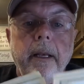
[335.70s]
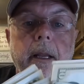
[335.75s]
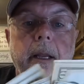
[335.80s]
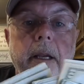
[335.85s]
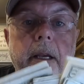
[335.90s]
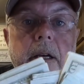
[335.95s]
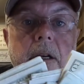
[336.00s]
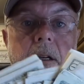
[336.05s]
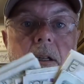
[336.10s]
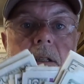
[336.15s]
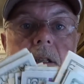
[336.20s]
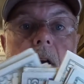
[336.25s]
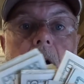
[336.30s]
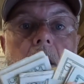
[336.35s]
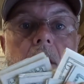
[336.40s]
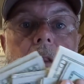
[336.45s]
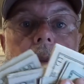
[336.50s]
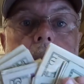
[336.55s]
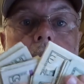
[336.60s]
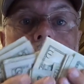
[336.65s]
here's
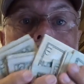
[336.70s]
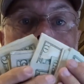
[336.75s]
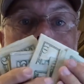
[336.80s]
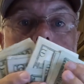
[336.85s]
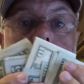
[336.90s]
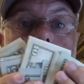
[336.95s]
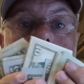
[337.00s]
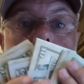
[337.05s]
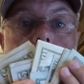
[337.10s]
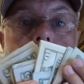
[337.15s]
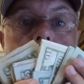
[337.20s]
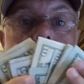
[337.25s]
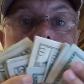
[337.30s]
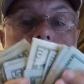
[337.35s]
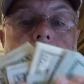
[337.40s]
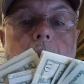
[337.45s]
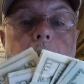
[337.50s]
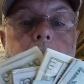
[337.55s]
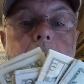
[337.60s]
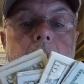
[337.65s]
all the money
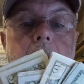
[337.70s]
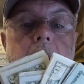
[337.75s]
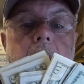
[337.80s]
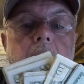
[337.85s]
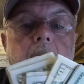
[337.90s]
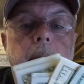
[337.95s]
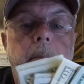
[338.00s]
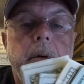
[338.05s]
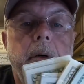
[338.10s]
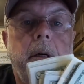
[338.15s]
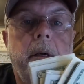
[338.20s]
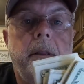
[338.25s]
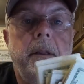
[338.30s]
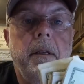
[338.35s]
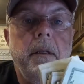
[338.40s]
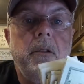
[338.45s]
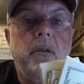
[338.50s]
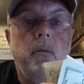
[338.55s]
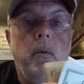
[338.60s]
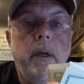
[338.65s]
that I put in the book
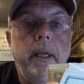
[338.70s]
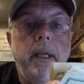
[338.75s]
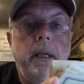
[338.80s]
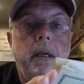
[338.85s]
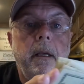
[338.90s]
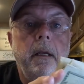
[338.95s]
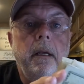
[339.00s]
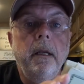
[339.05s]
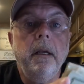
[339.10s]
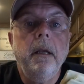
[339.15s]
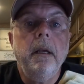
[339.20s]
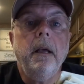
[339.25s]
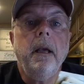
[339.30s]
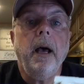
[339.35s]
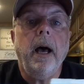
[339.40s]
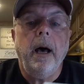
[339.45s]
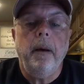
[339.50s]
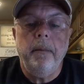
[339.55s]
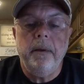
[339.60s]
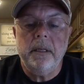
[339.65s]
this week.
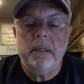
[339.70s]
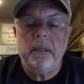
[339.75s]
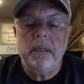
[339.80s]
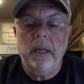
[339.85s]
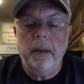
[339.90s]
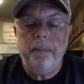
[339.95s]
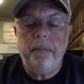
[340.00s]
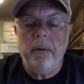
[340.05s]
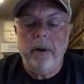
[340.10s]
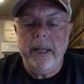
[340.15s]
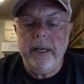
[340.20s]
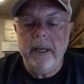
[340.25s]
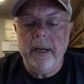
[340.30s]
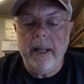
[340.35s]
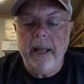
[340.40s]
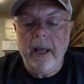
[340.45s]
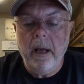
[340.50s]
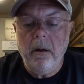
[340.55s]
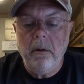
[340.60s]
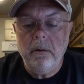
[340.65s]
I'm going to separate it
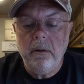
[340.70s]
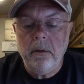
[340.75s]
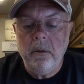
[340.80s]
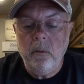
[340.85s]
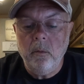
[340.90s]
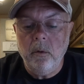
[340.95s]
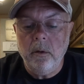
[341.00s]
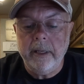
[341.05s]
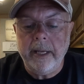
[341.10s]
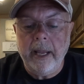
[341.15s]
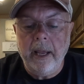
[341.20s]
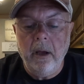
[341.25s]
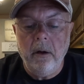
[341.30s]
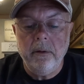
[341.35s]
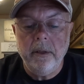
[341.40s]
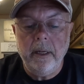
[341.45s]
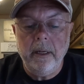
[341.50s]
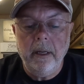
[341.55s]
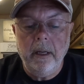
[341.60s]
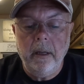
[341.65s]
out. We'll
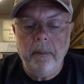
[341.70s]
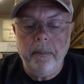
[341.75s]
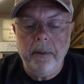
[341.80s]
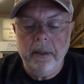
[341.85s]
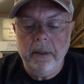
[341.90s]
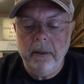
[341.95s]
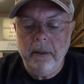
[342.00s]
count it up.